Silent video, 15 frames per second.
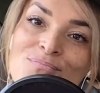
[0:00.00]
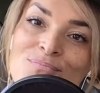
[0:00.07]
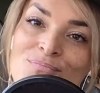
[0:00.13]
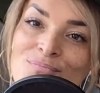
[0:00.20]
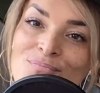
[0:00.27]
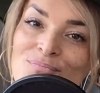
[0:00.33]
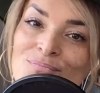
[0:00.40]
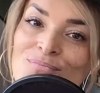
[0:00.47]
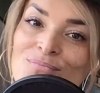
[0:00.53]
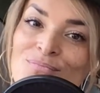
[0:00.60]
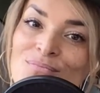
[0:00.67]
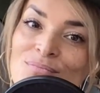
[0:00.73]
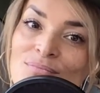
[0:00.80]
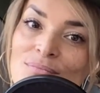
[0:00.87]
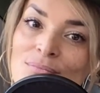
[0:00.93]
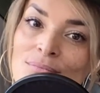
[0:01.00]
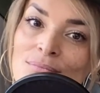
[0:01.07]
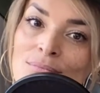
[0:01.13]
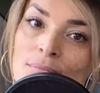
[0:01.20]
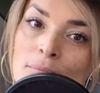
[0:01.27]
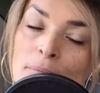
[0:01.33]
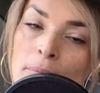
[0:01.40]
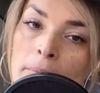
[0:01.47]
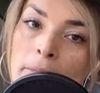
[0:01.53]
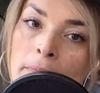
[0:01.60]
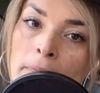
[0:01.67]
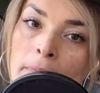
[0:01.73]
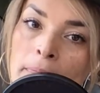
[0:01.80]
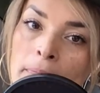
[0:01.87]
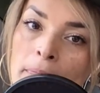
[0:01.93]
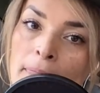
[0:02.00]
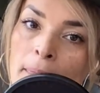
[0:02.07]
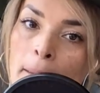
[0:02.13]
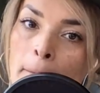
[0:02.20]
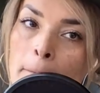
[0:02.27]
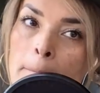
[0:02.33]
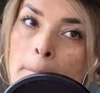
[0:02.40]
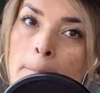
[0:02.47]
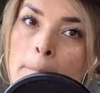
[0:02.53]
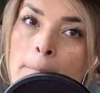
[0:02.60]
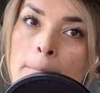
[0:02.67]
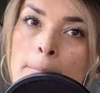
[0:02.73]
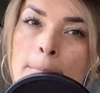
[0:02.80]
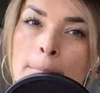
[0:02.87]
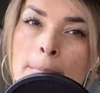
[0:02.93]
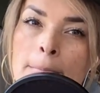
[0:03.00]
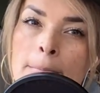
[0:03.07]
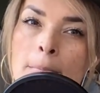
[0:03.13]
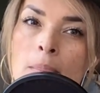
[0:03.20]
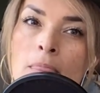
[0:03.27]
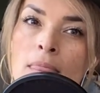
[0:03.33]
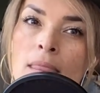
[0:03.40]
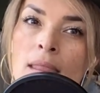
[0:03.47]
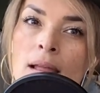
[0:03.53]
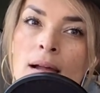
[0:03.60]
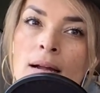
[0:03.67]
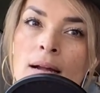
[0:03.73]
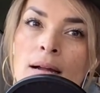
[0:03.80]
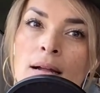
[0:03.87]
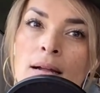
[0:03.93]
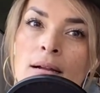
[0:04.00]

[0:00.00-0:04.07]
(silent)